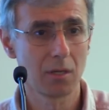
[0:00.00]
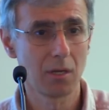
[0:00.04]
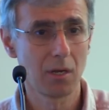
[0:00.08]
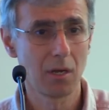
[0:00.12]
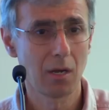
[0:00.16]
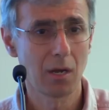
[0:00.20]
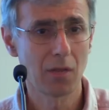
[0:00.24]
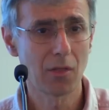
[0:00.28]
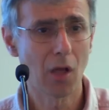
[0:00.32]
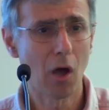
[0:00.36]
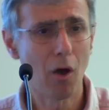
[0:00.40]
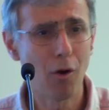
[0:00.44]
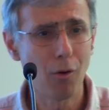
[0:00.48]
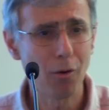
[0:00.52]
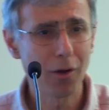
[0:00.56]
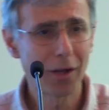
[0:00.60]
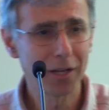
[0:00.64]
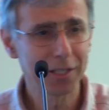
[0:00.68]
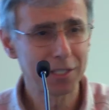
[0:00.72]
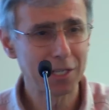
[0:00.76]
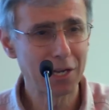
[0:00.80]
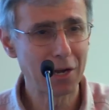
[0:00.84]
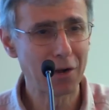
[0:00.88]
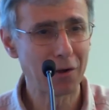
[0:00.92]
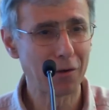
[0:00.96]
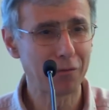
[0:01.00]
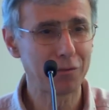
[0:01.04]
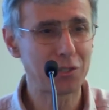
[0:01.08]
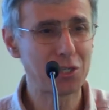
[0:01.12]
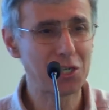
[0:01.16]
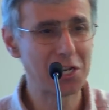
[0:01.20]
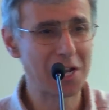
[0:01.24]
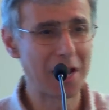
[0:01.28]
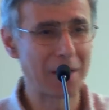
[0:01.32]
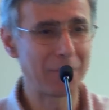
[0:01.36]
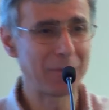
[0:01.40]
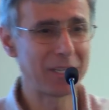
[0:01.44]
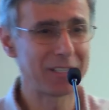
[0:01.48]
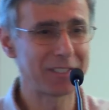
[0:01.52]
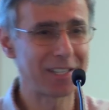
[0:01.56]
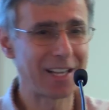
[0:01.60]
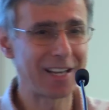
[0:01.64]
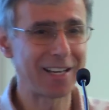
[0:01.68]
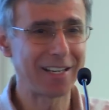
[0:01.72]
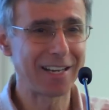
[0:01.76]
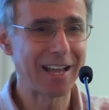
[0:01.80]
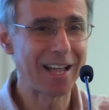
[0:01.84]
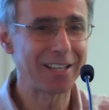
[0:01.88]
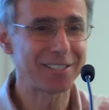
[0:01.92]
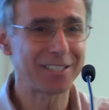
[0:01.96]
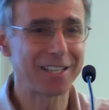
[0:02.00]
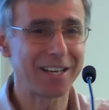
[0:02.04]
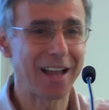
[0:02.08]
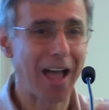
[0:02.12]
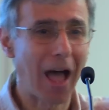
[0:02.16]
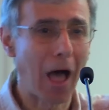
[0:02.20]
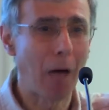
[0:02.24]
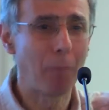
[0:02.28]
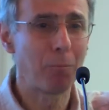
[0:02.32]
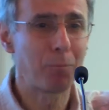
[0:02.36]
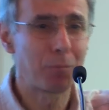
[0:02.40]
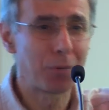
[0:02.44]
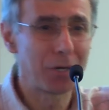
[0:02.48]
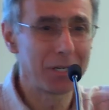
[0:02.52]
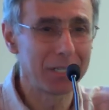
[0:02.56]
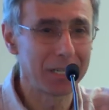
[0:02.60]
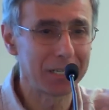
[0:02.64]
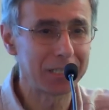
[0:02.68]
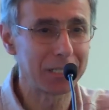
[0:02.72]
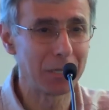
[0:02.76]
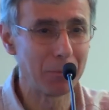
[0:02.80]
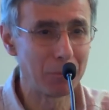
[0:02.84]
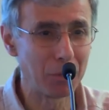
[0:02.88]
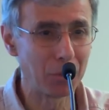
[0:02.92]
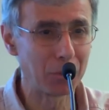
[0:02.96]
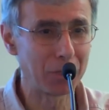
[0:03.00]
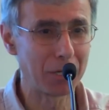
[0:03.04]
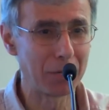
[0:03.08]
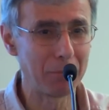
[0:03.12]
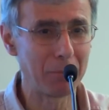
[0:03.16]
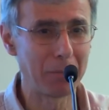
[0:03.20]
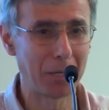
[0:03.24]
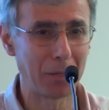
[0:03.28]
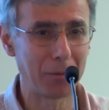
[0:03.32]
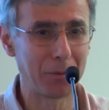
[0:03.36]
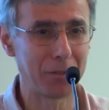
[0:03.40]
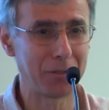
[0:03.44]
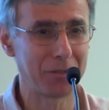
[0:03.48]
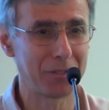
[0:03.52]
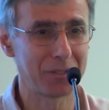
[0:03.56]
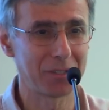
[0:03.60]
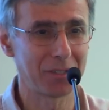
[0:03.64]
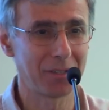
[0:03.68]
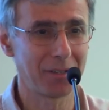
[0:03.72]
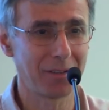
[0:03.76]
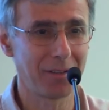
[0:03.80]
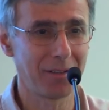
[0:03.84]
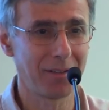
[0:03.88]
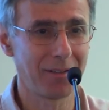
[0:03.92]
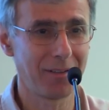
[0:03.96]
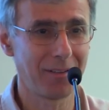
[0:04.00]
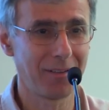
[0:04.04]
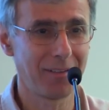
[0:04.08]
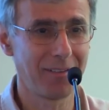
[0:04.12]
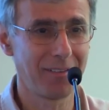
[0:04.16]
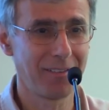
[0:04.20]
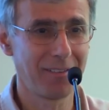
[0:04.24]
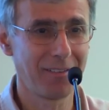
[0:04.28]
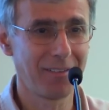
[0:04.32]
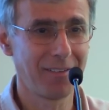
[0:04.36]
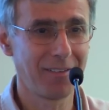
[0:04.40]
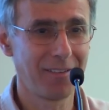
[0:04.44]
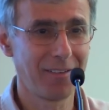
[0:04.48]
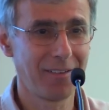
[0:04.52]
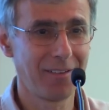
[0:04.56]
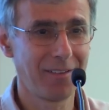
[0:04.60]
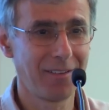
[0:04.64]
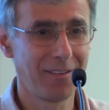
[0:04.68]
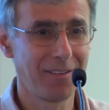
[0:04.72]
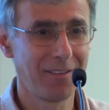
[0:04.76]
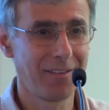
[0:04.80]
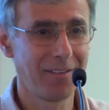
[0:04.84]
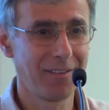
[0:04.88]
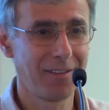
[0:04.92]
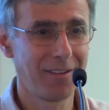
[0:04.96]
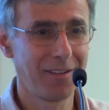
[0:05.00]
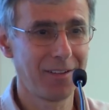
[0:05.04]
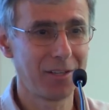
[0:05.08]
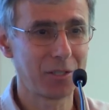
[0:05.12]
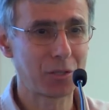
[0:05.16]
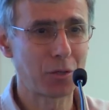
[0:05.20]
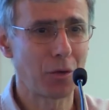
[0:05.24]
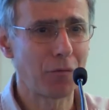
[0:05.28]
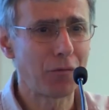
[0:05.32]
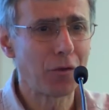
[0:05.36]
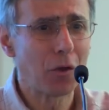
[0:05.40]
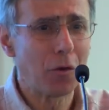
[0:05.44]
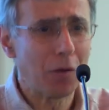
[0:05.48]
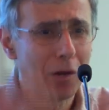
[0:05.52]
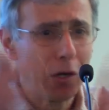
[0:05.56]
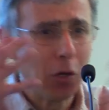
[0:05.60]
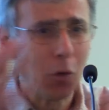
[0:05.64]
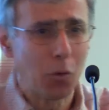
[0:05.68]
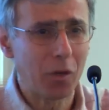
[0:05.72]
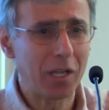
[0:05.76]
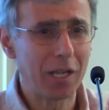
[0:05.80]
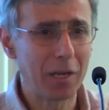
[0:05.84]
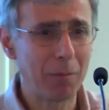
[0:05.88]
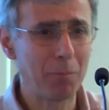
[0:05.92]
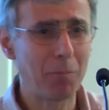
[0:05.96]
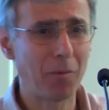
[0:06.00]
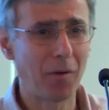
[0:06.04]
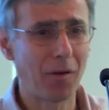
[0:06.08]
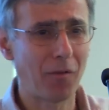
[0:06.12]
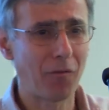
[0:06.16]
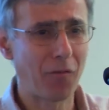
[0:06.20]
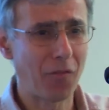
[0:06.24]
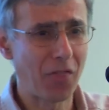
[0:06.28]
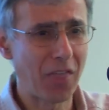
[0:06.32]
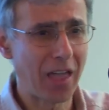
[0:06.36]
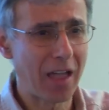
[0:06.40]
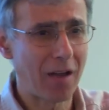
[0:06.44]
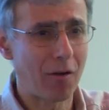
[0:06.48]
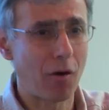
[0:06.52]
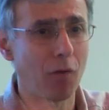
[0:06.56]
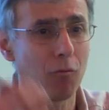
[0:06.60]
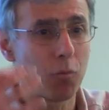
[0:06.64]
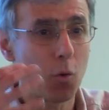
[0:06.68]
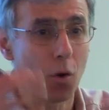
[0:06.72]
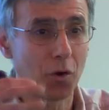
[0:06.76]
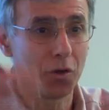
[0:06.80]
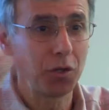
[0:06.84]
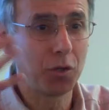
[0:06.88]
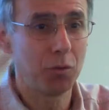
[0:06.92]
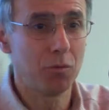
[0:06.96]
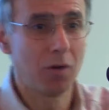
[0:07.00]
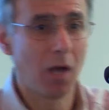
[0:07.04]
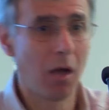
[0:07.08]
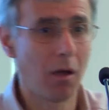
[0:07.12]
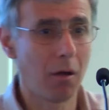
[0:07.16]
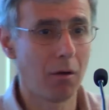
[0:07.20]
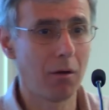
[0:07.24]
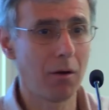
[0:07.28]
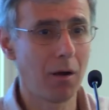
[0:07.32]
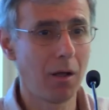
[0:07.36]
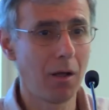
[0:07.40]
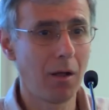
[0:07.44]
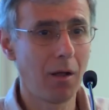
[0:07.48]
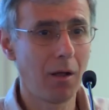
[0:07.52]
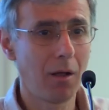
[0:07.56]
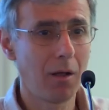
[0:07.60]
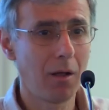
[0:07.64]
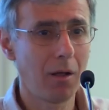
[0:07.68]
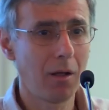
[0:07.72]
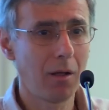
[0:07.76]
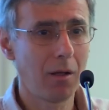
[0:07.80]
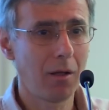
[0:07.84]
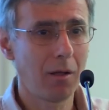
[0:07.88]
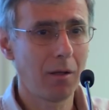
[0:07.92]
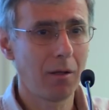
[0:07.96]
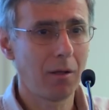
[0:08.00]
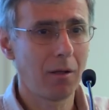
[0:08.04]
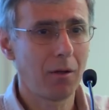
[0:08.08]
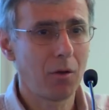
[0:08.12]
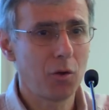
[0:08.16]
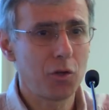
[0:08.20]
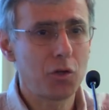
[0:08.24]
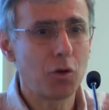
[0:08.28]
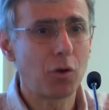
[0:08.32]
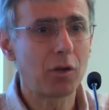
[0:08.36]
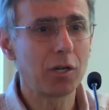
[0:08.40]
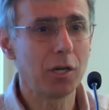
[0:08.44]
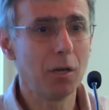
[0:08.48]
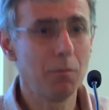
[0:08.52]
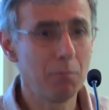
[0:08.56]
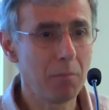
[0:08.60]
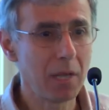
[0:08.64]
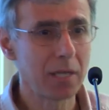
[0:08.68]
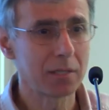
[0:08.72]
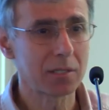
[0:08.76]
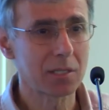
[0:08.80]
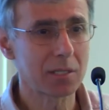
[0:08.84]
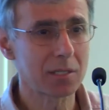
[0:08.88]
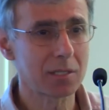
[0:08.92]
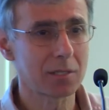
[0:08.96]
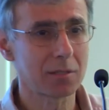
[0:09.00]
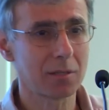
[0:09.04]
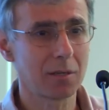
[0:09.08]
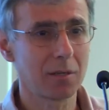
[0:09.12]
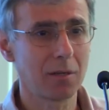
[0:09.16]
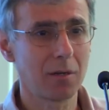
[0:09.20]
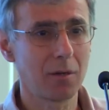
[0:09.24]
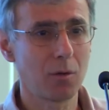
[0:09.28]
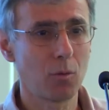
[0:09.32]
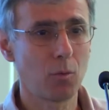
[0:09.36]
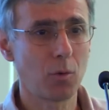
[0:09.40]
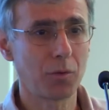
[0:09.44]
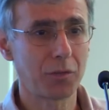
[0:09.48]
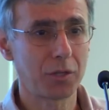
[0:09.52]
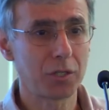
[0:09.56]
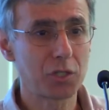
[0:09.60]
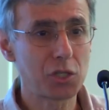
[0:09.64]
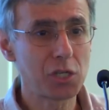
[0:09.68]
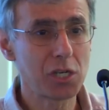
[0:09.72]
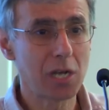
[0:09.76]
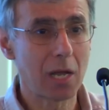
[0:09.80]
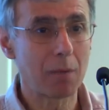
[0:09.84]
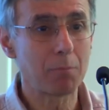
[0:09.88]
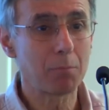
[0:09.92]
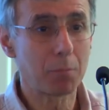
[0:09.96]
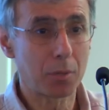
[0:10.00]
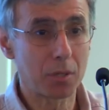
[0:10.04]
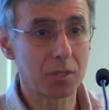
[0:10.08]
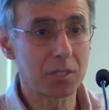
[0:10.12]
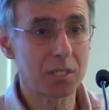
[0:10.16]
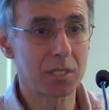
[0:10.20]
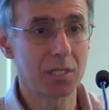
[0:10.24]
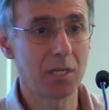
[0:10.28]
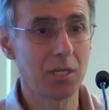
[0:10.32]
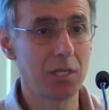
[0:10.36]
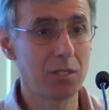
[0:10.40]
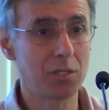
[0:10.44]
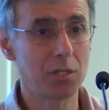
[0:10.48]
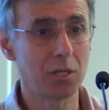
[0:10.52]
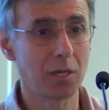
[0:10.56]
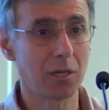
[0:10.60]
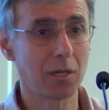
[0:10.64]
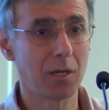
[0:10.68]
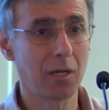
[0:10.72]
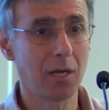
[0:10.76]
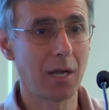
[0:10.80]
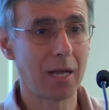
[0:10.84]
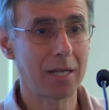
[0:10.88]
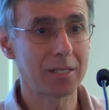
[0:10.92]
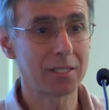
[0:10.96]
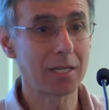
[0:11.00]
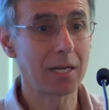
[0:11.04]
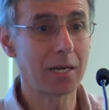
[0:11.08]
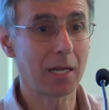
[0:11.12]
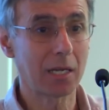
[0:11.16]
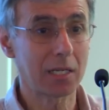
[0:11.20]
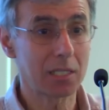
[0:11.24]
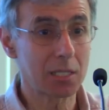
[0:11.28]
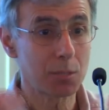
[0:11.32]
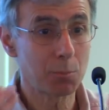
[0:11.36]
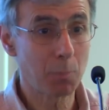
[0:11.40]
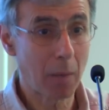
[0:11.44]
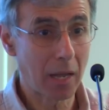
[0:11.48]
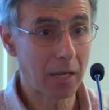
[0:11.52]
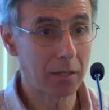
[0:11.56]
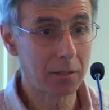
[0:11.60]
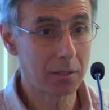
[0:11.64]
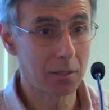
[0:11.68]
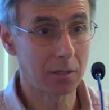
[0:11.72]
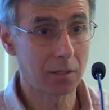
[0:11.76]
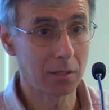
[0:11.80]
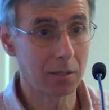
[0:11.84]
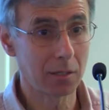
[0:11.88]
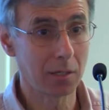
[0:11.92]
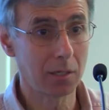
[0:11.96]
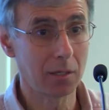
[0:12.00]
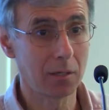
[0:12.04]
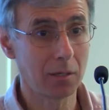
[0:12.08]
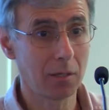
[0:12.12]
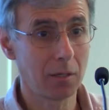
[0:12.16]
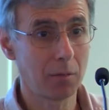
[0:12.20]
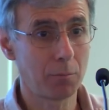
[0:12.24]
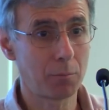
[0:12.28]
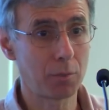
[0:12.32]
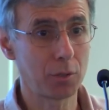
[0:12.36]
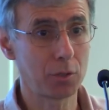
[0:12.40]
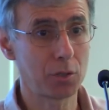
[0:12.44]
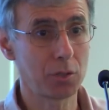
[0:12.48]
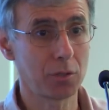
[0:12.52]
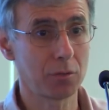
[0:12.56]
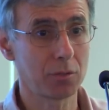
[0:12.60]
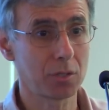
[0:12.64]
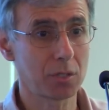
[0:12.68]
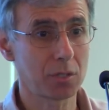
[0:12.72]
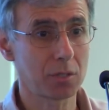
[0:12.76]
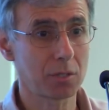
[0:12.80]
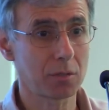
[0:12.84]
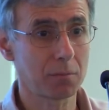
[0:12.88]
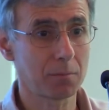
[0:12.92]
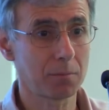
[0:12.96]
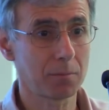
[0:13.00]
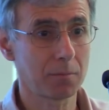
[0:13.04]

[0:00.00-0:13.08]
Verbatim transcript: And the whole idea of GM is that it has an unpredictable component. So if you're only looking there of what you know, you're going to miss what the GM procedure has unexpectedly produced.